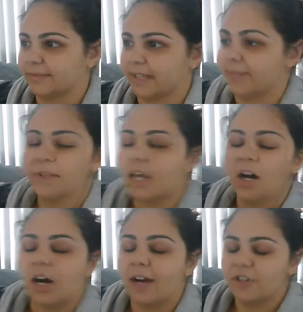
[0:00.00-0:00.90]
yeah,
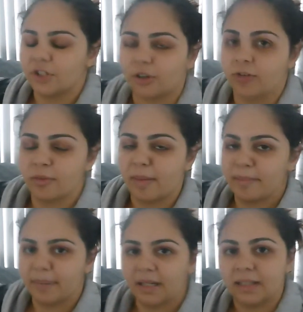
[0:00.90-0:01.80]
I've just got to
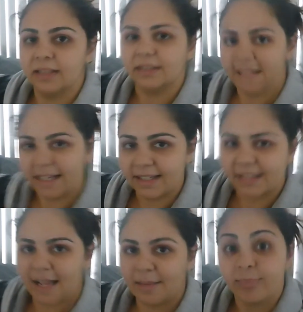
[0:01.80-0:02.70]
remember next
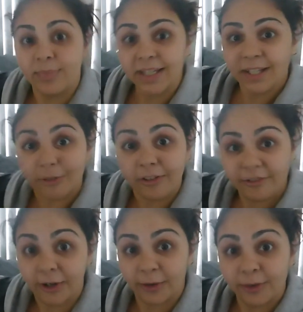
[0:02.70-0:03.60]
time bring your
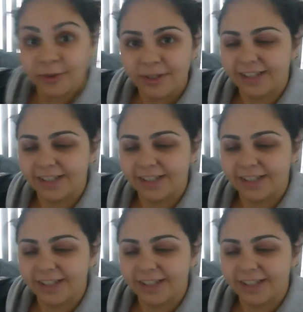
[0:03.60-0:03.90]
referral.